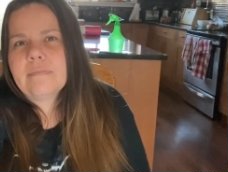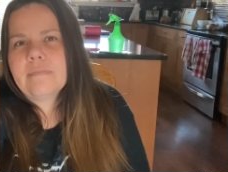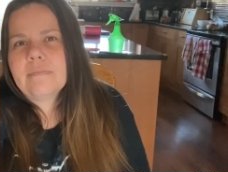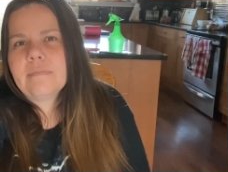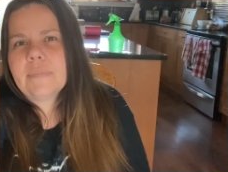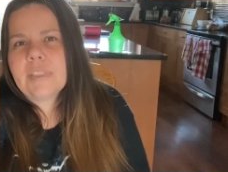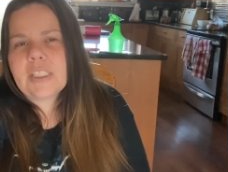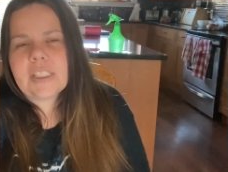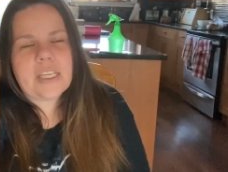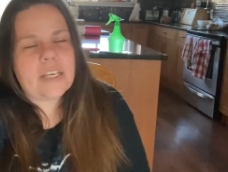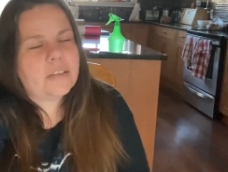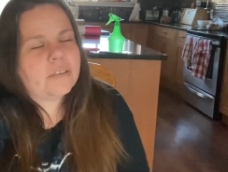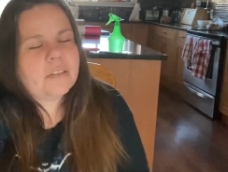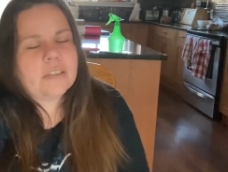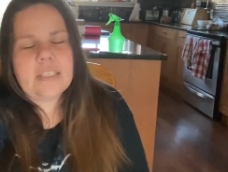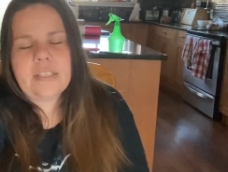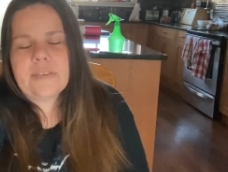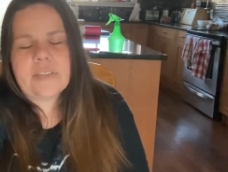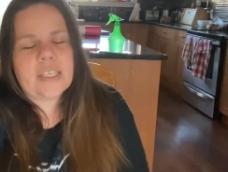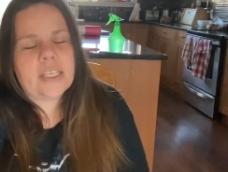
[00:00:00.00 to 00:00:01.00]
scared the
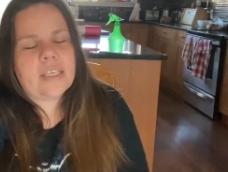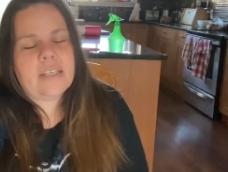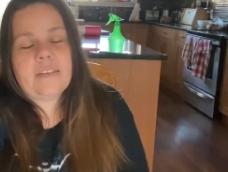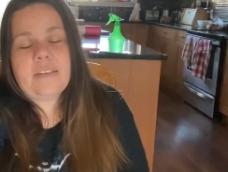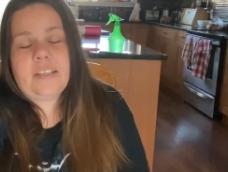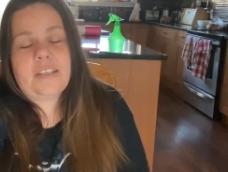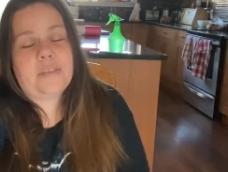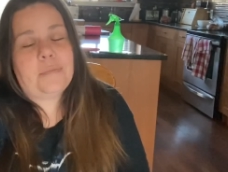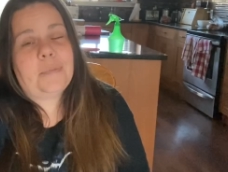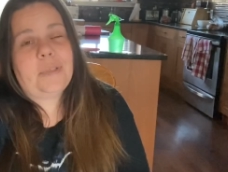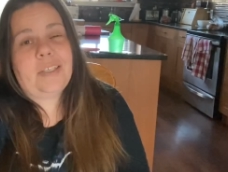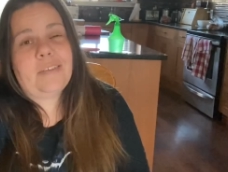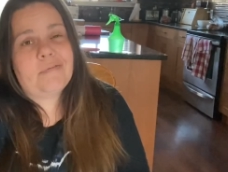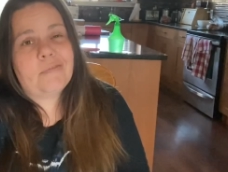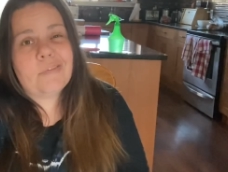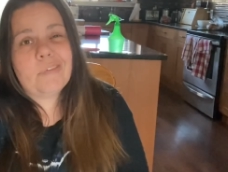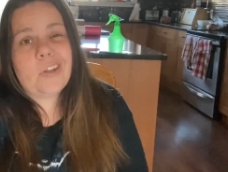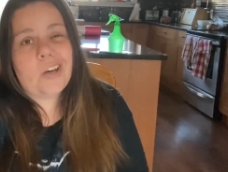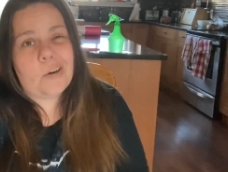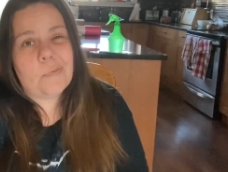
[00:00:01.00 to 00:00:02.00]
living hell out of me.
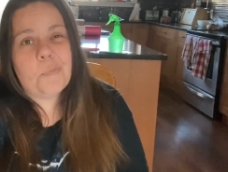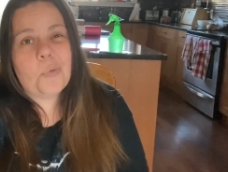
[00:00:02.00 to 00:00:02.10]
A lot